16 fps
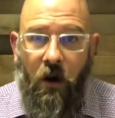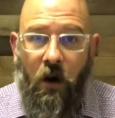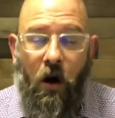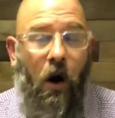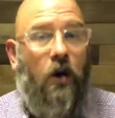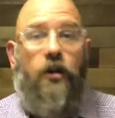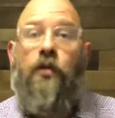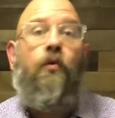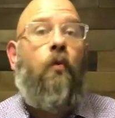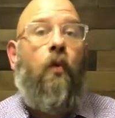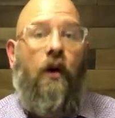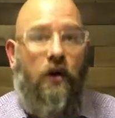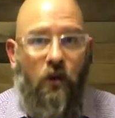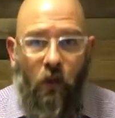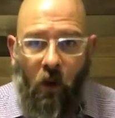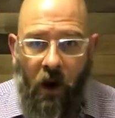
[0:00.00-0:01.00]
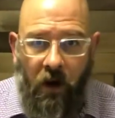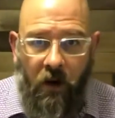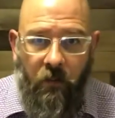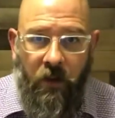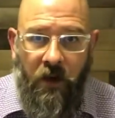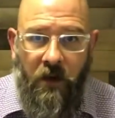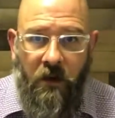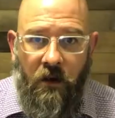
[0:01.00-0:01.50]
Are you where you want to
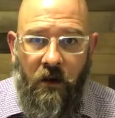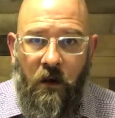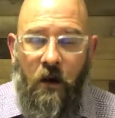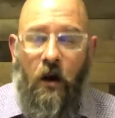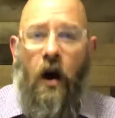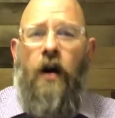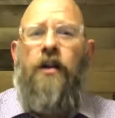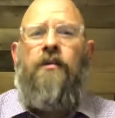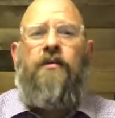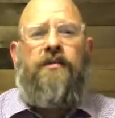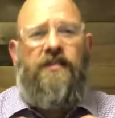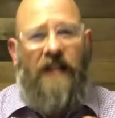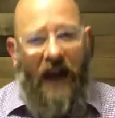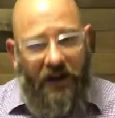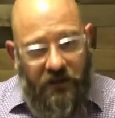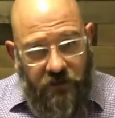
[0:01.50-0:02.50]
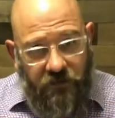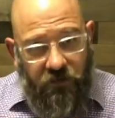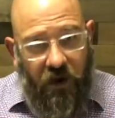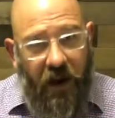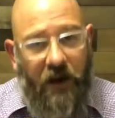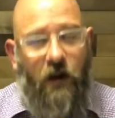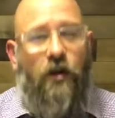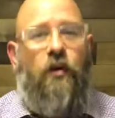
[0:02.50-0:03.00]
be? Are you
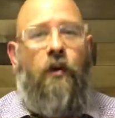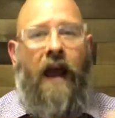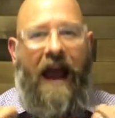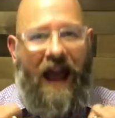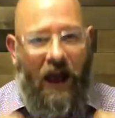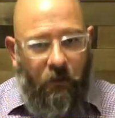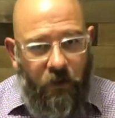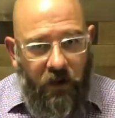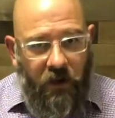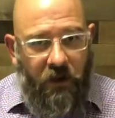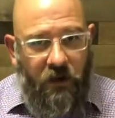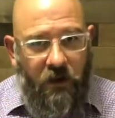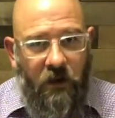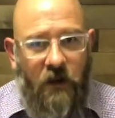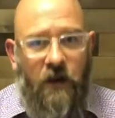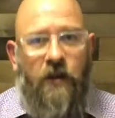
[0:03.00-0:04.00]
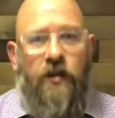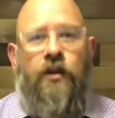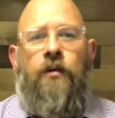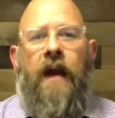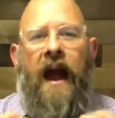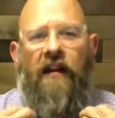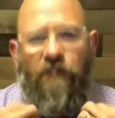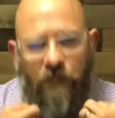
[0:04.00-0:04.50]
satisfied? Are you happy? Do you
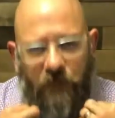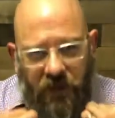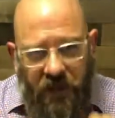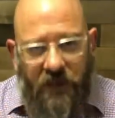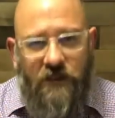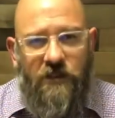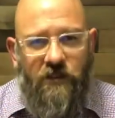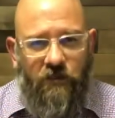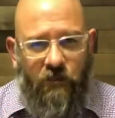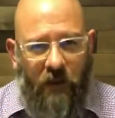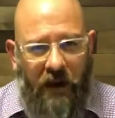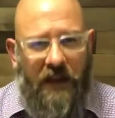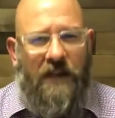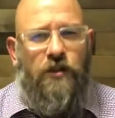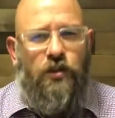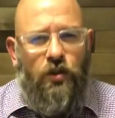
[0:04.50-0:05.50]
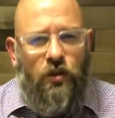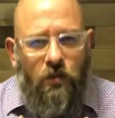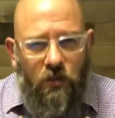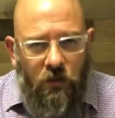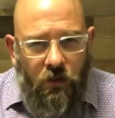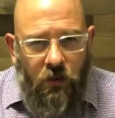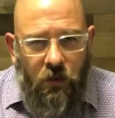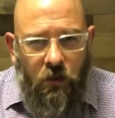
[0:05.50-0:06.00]
have peace of mind, like
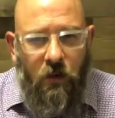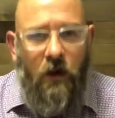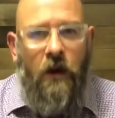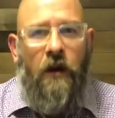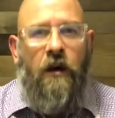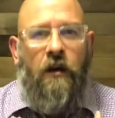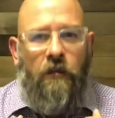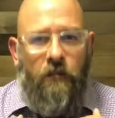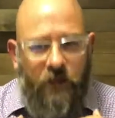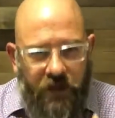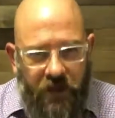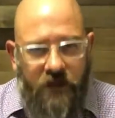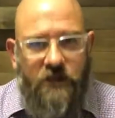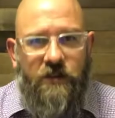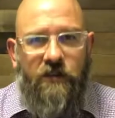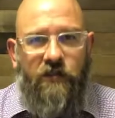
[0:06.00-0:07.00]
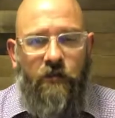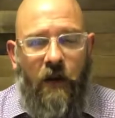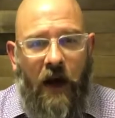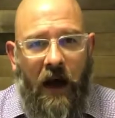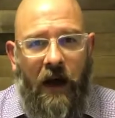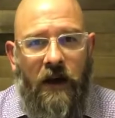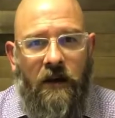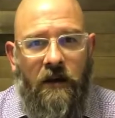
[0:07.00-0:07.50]
true peace of
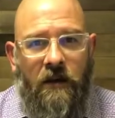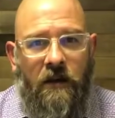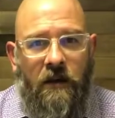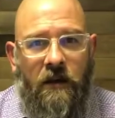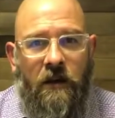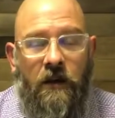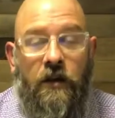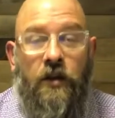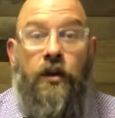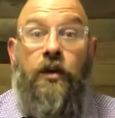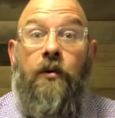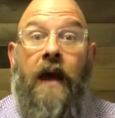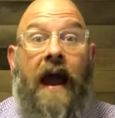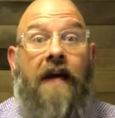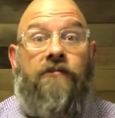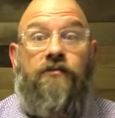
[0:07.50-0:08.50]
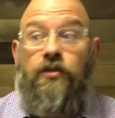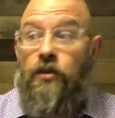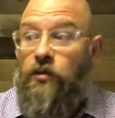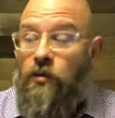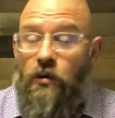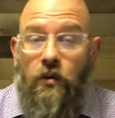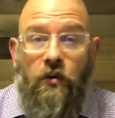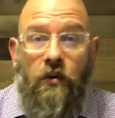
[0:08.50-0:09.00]
mind? Do you have
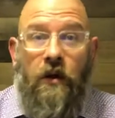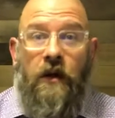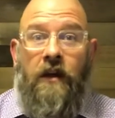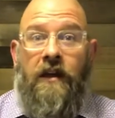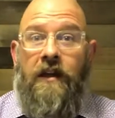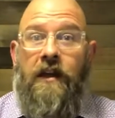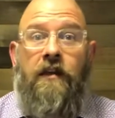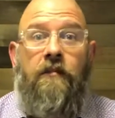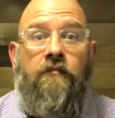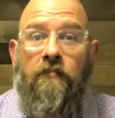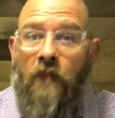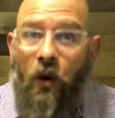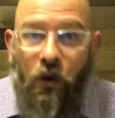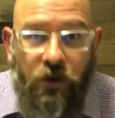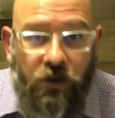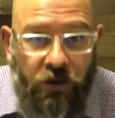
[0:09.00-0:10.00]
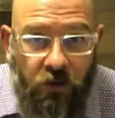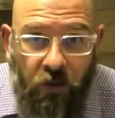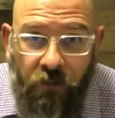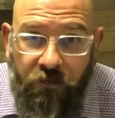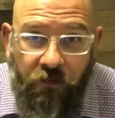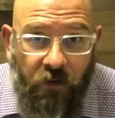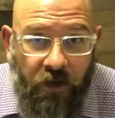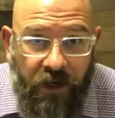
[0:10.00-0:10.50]
true emotional
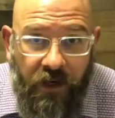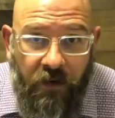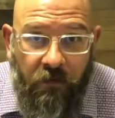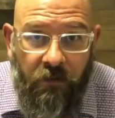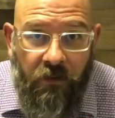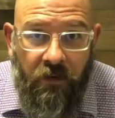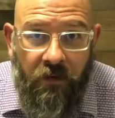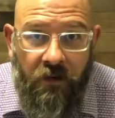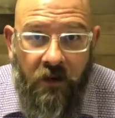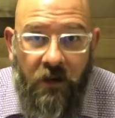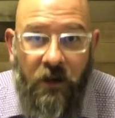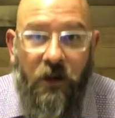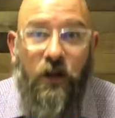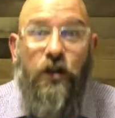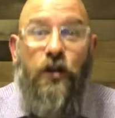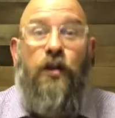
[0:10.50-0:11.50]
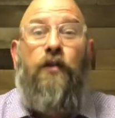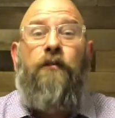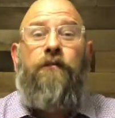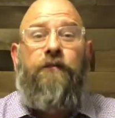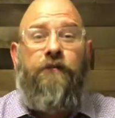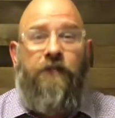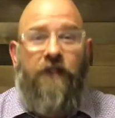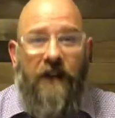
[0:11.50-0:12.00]
freedom? Do you
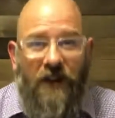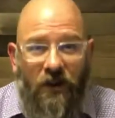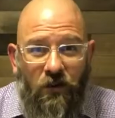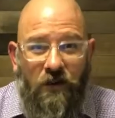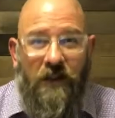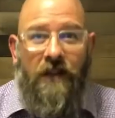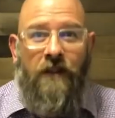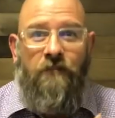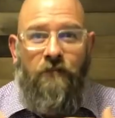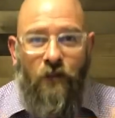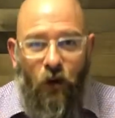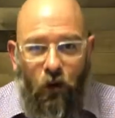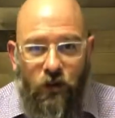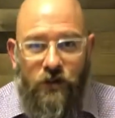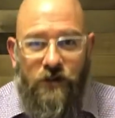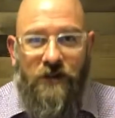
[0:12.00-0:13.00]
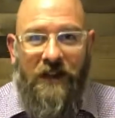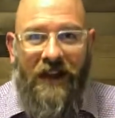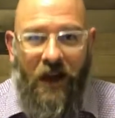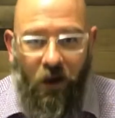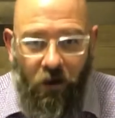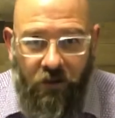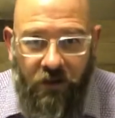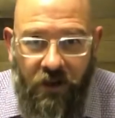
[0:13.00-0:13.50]
feel emotionally
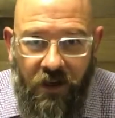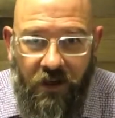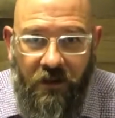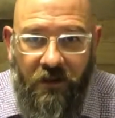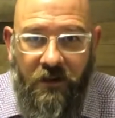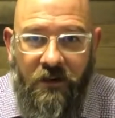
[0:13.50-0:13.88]
healthy?